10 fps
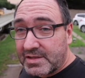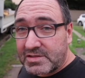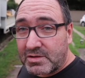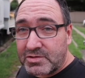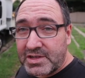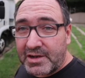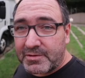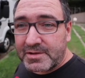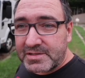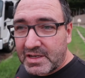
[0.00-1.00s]
it's still
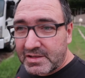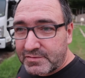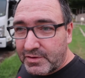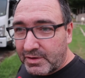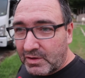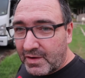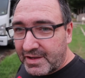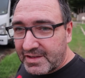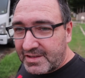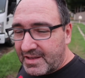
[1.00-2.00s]
January, so it's very light
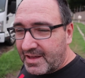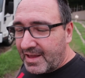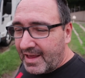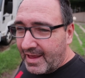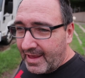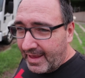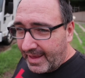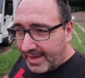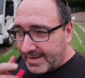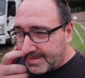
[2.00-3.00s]
out here,
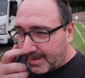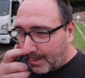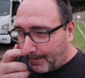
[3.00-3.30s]
and